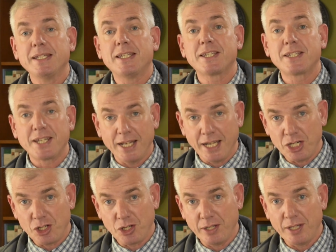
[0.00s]

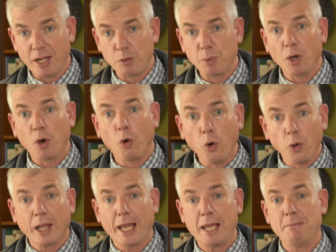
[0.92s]
destination that we are
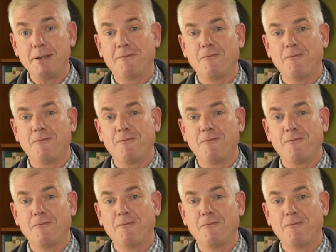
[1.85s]
all aiming